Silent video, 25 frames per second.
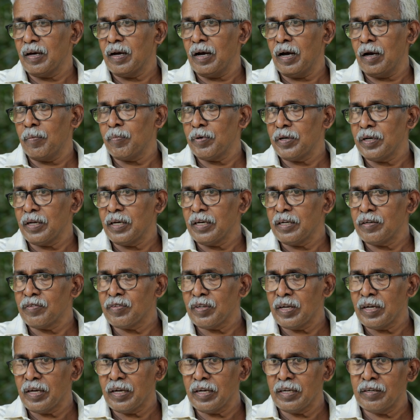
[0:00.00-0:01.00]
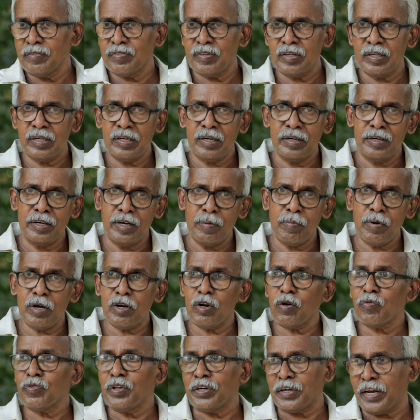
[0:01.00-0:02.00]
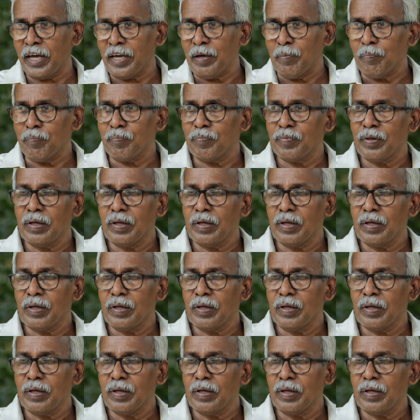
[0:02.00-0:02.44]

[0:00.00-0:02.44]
i mean it's a it's a demand of the time